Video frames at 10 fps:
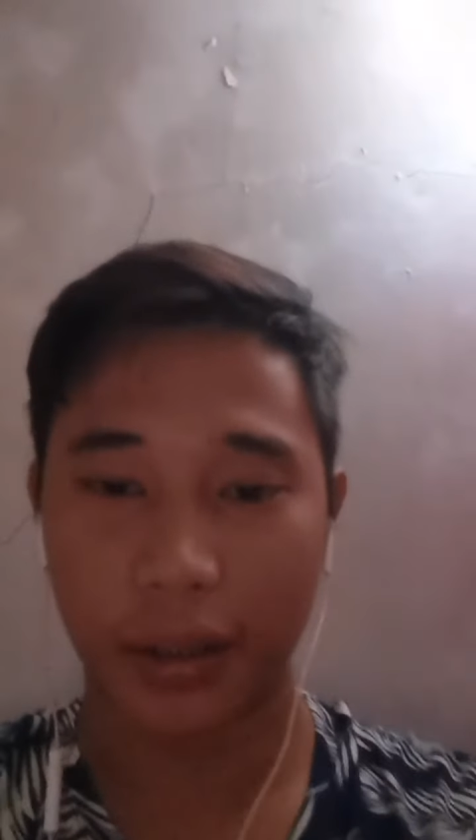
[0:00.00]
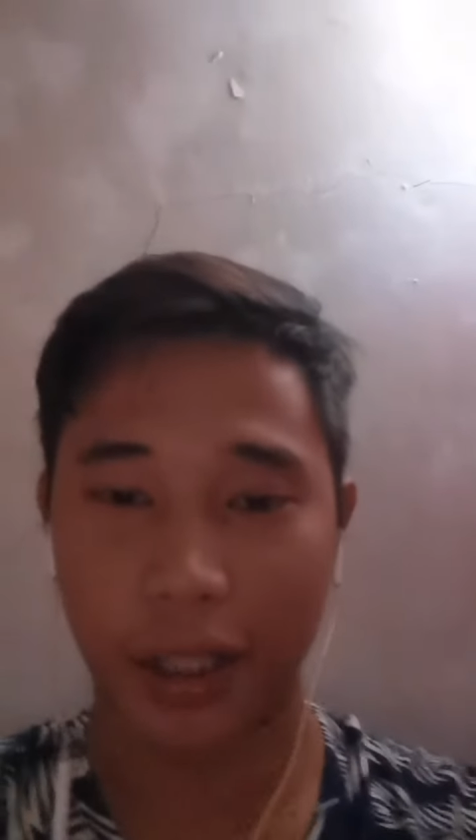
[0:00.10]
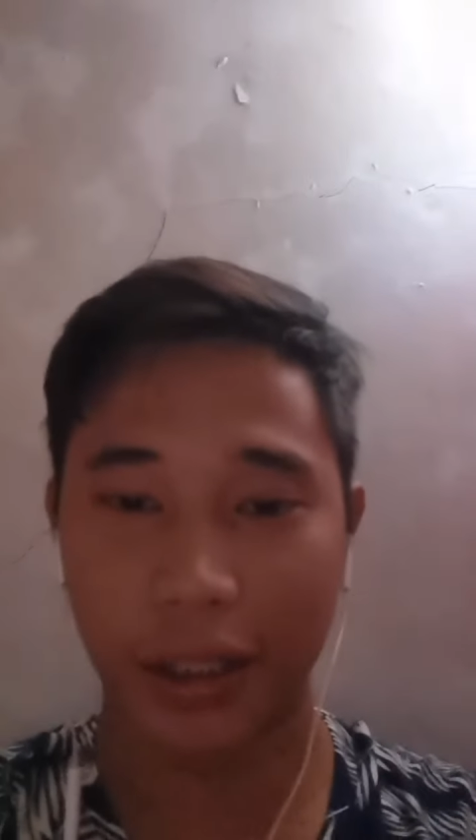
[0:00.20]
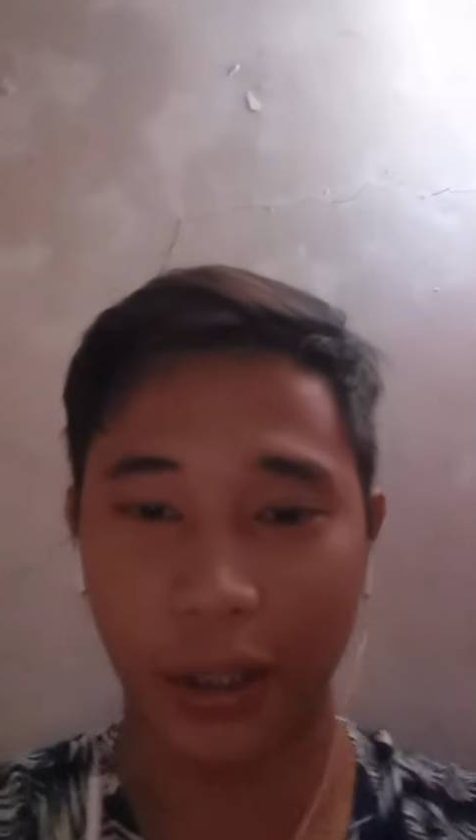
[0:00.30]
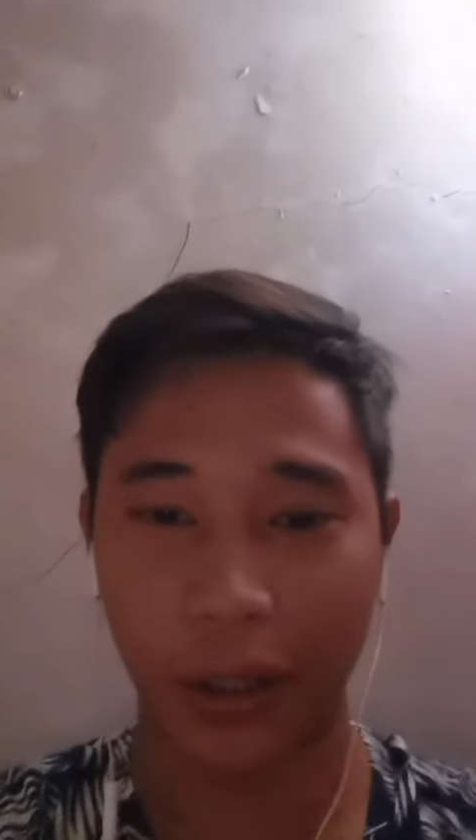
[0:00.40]

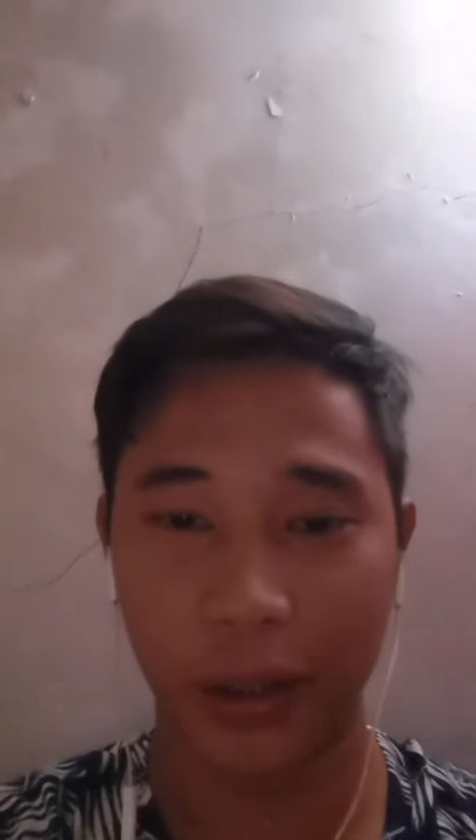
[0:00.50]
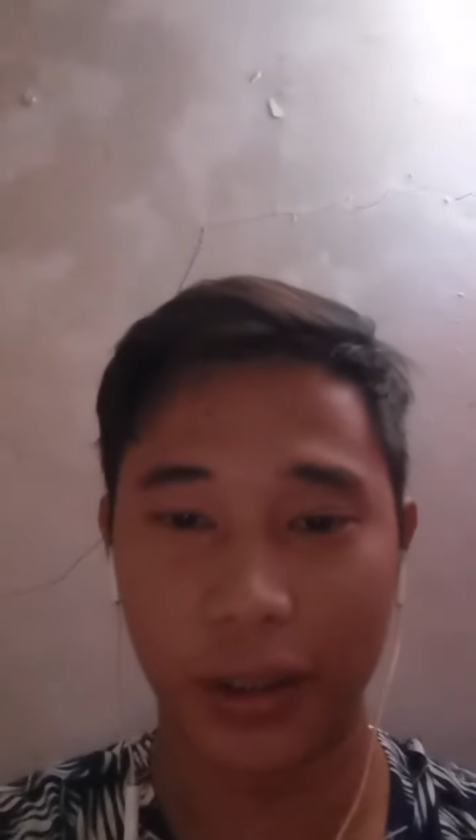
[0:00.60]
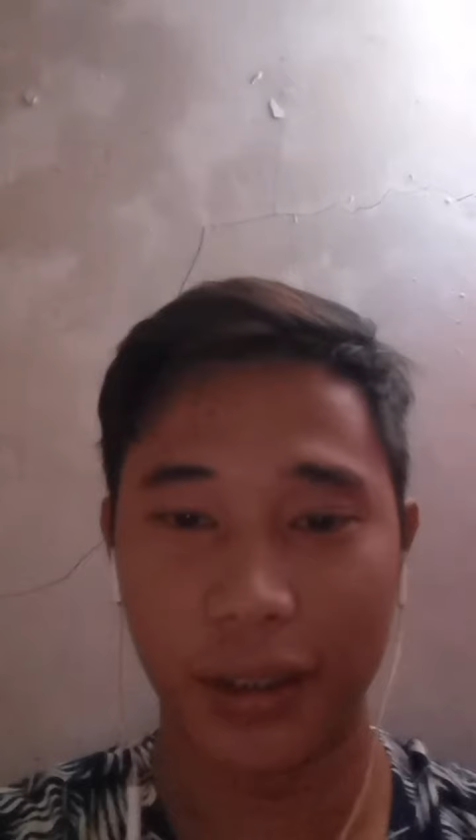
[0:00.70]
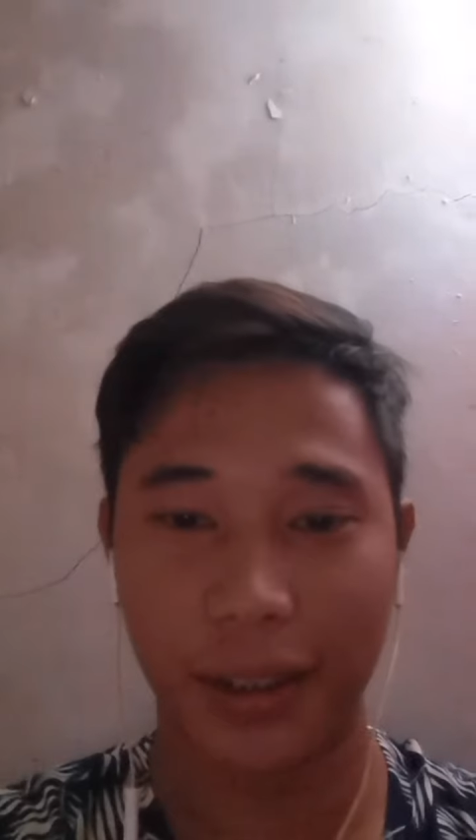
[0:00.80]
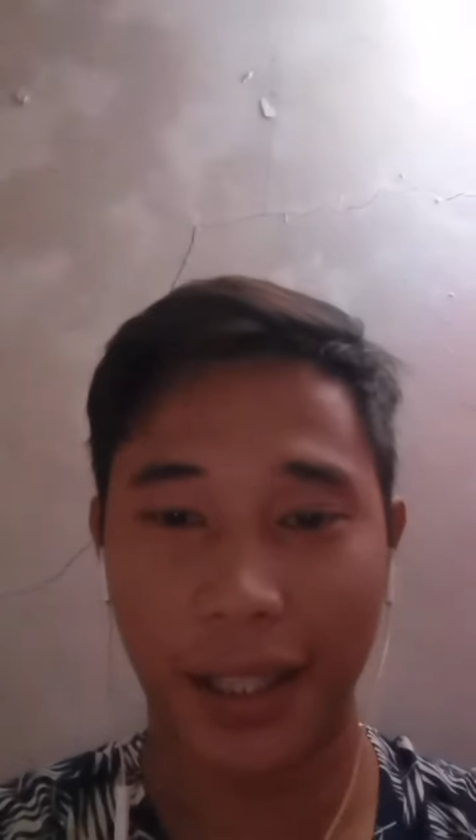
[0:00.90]
That's
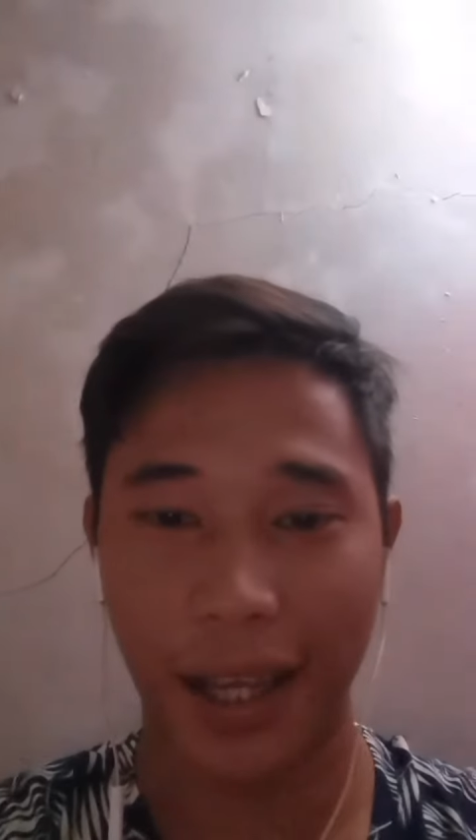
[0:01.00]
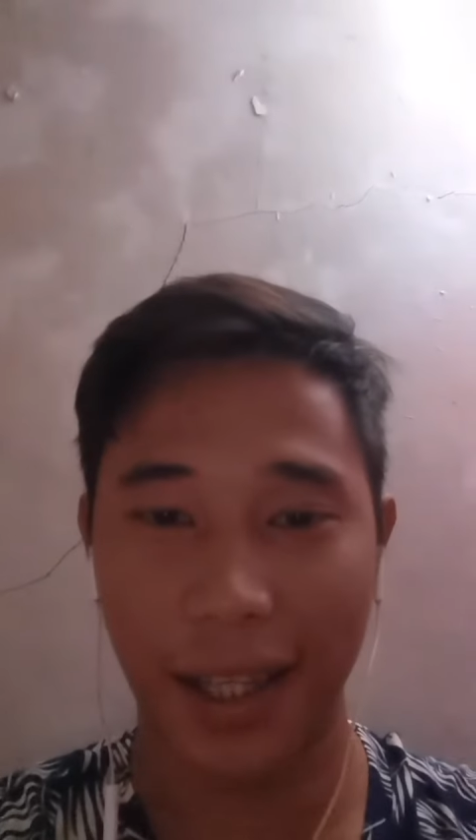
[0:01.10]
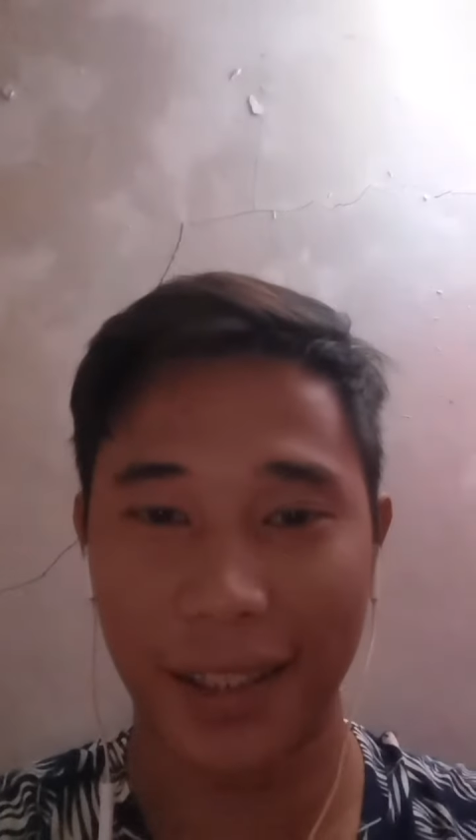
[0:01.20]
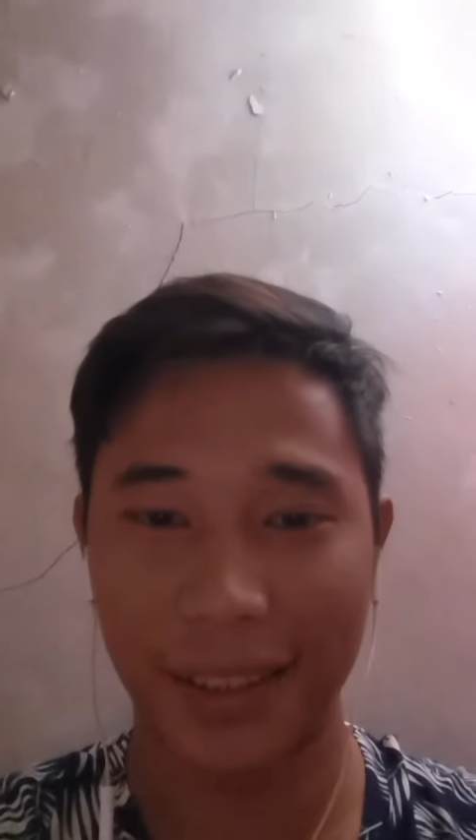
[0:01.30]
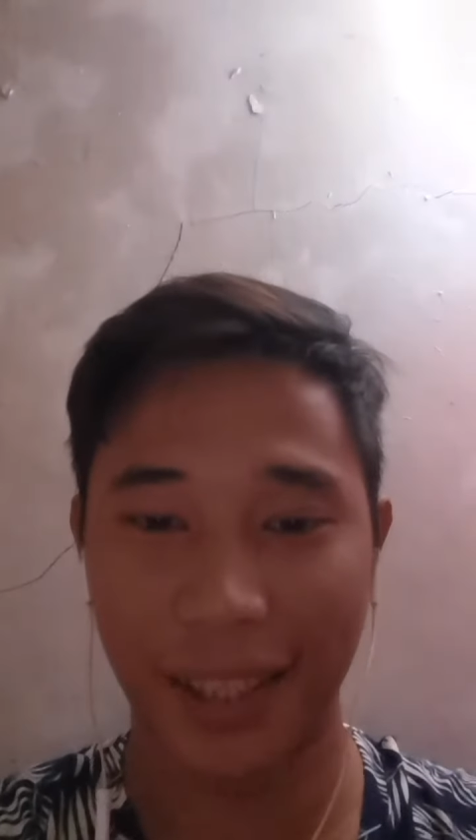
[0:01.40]
all,
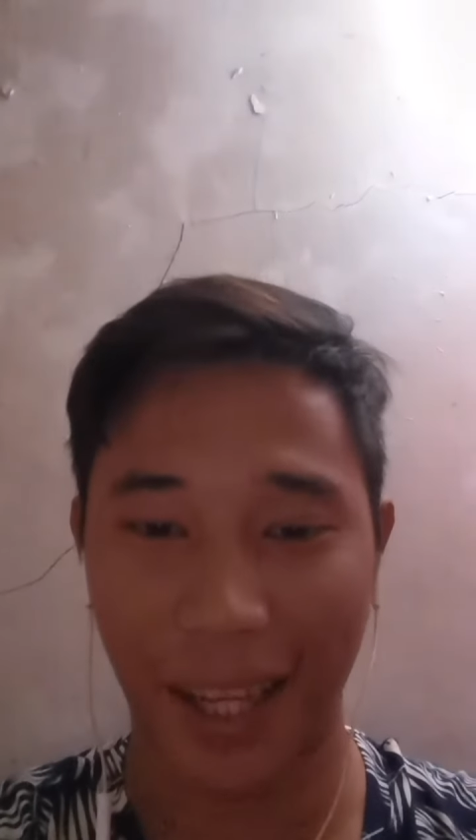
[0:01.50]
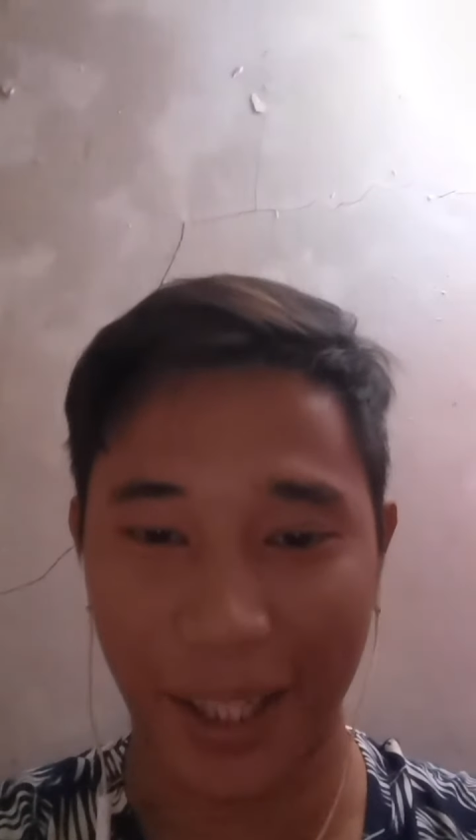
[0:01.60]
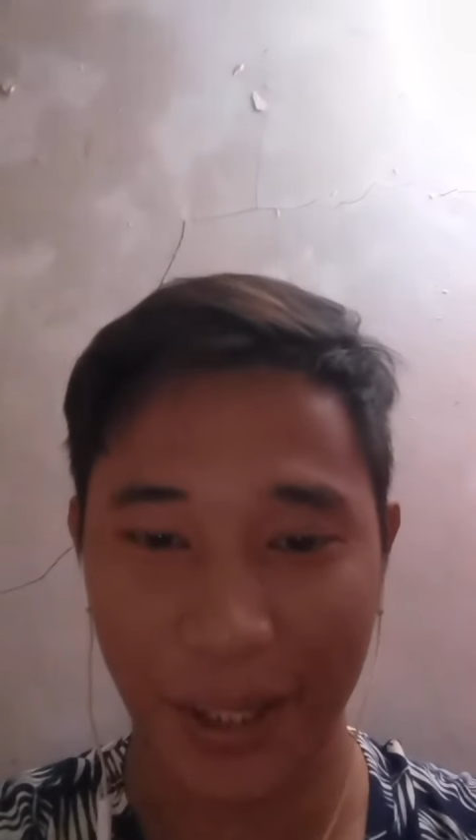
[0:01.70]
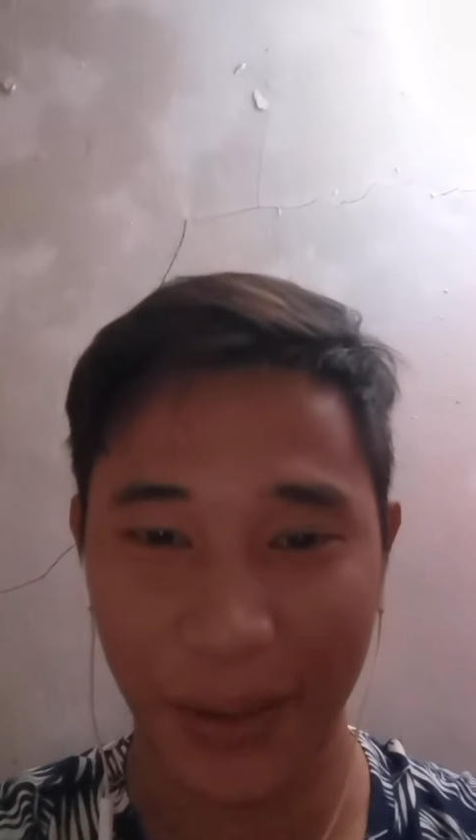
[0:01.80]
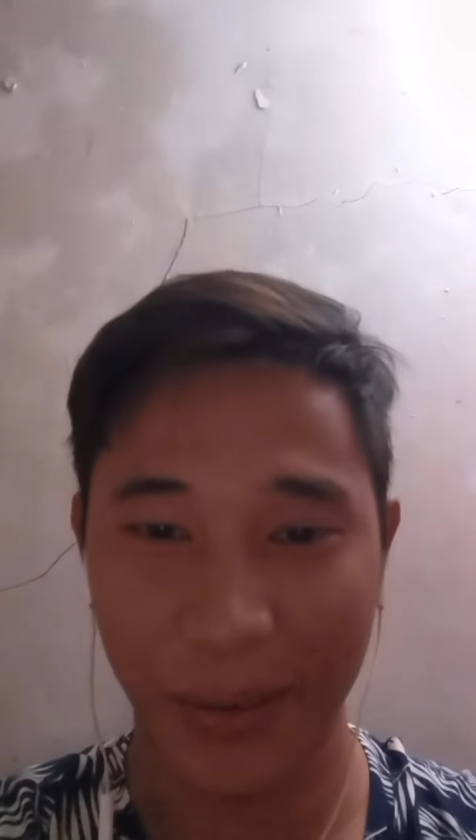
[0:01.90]
and
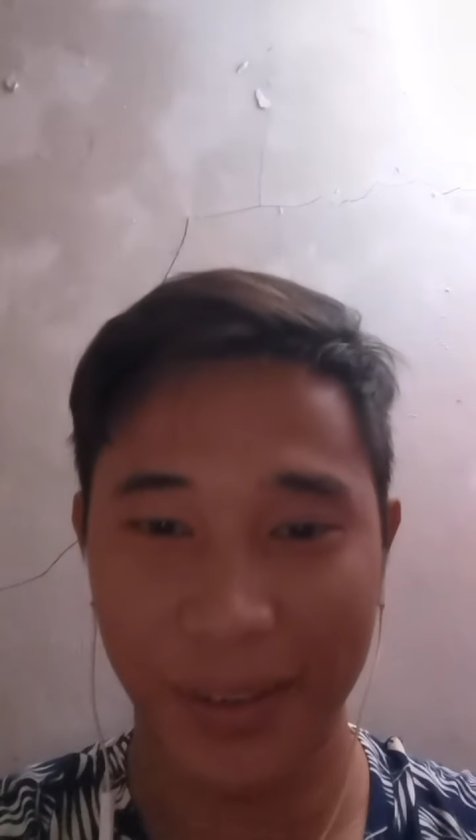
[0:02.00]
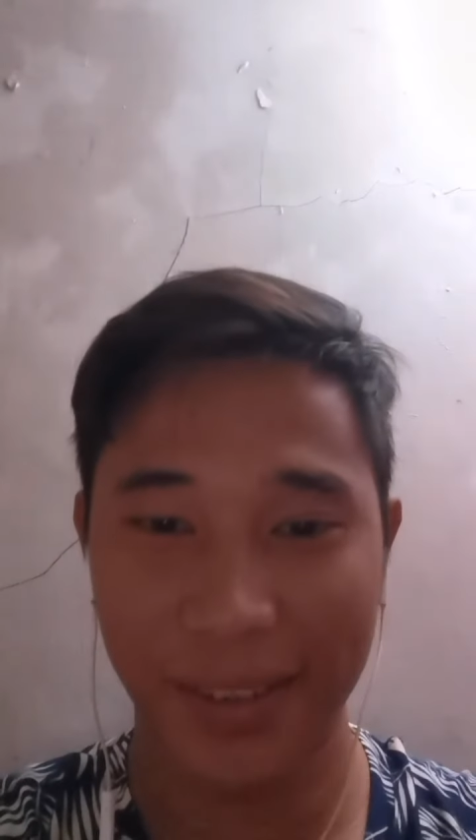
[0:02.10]
thank you.